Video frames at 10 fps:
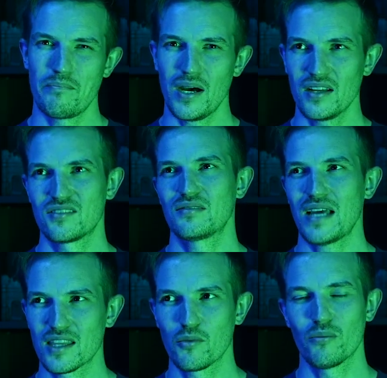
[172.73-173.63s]
But
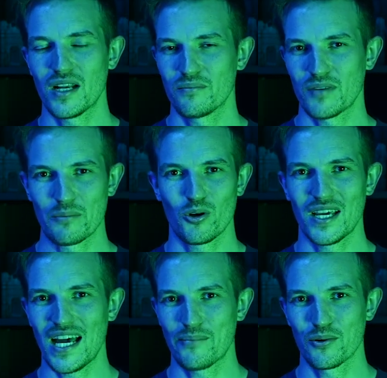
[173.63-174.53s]
at the moment, I'm quite
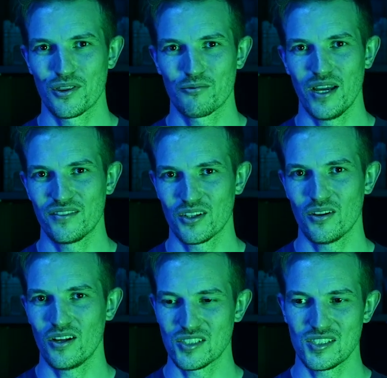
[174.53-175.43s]
happy with the Rending
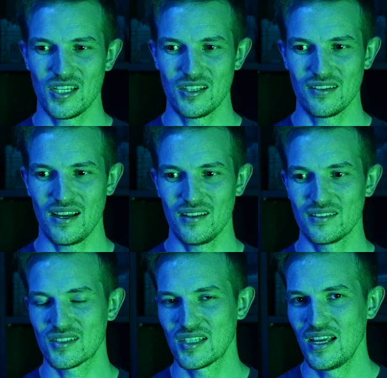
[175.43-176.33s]
Claws and Sliding
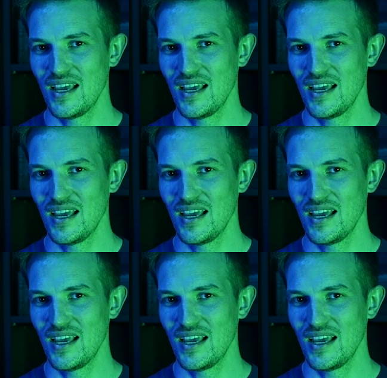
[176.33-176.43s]
Talons.